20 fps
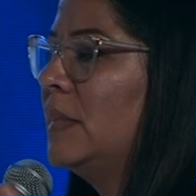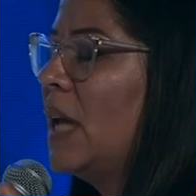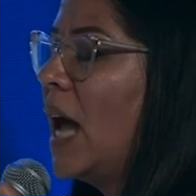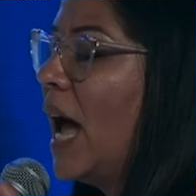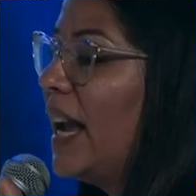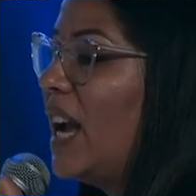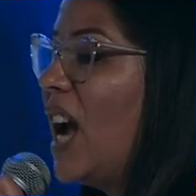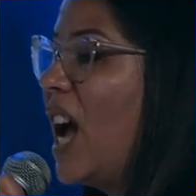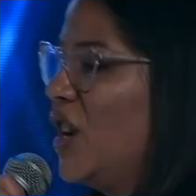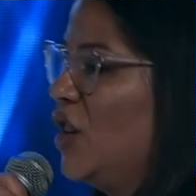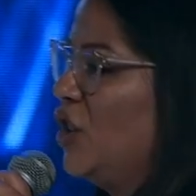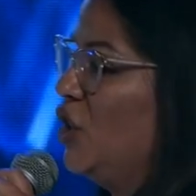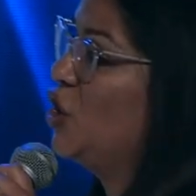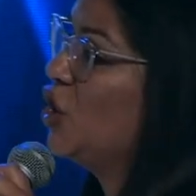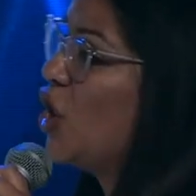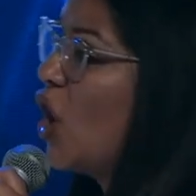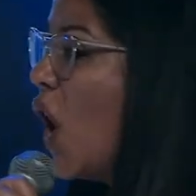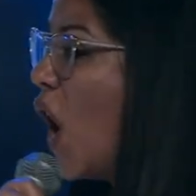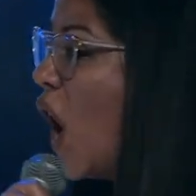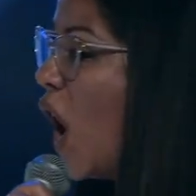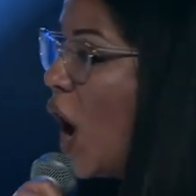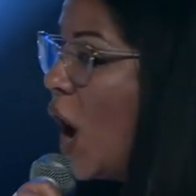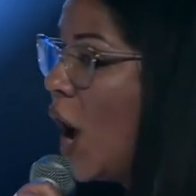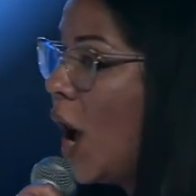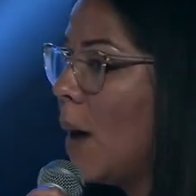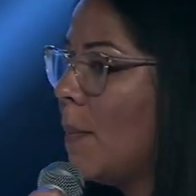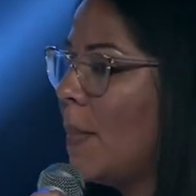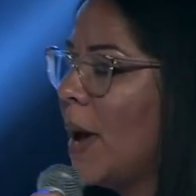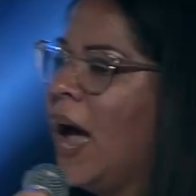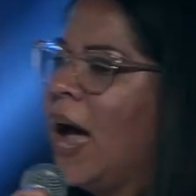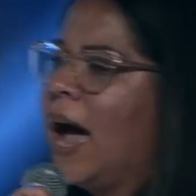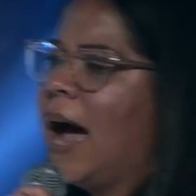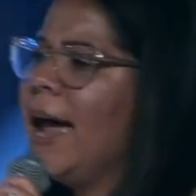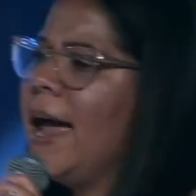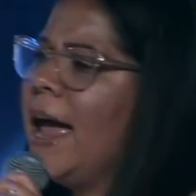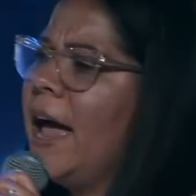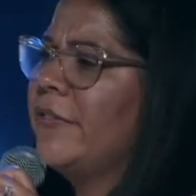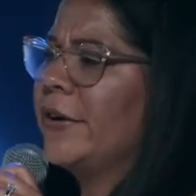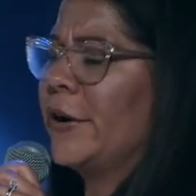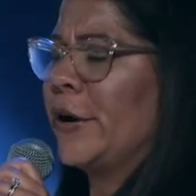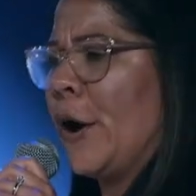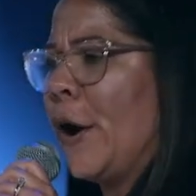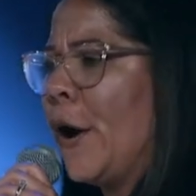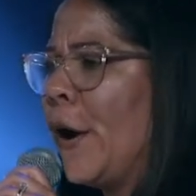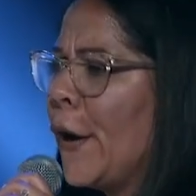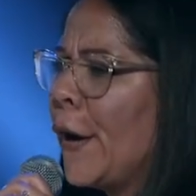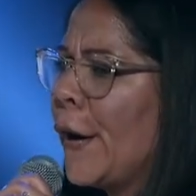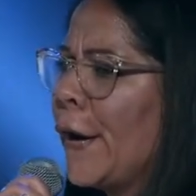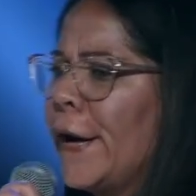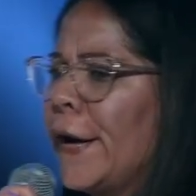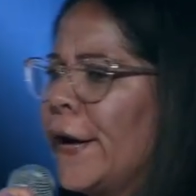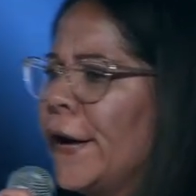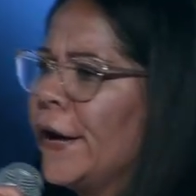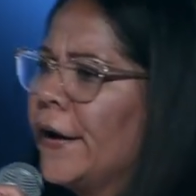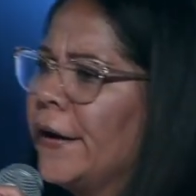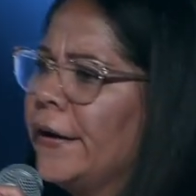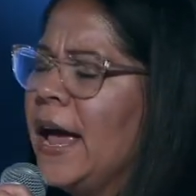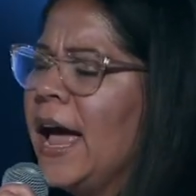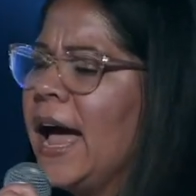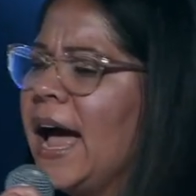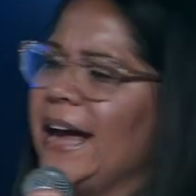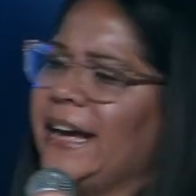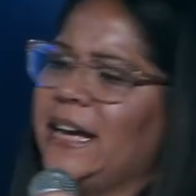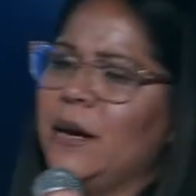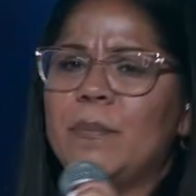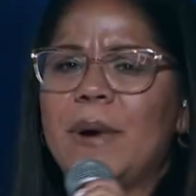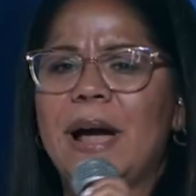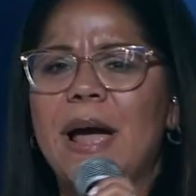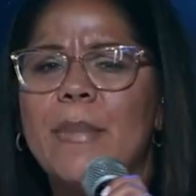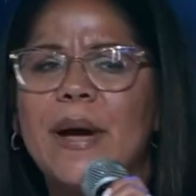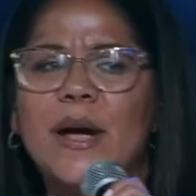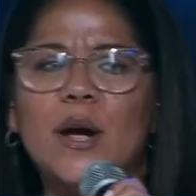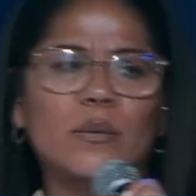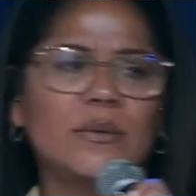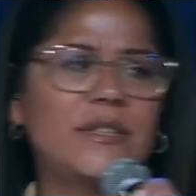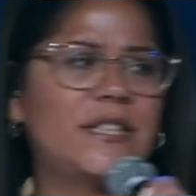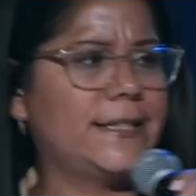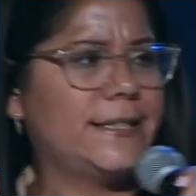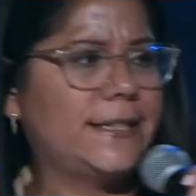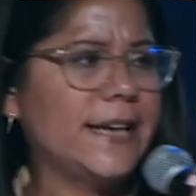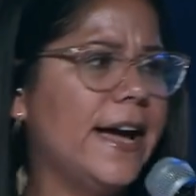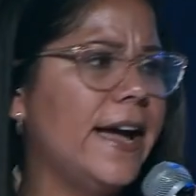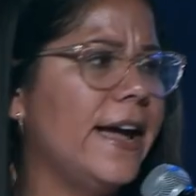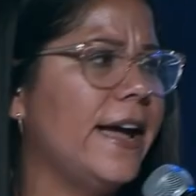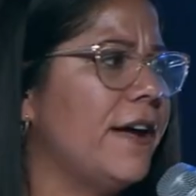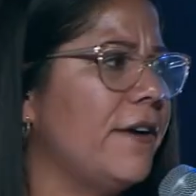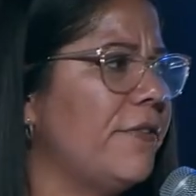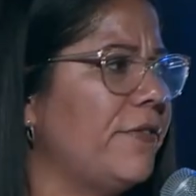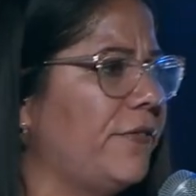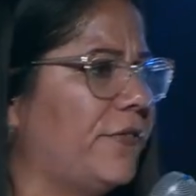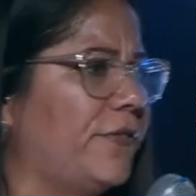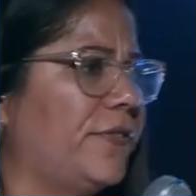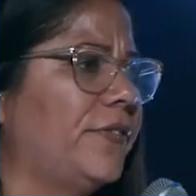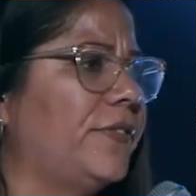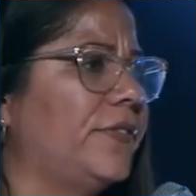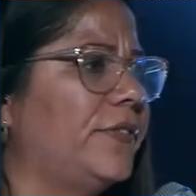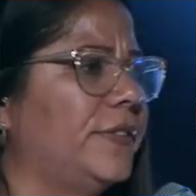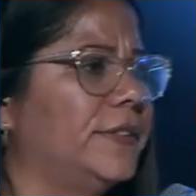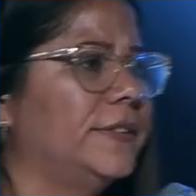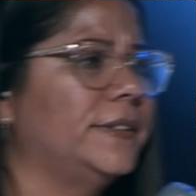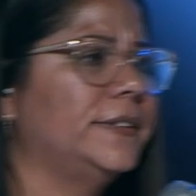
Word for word: I got a job. I have a car. I can buy my own stuff.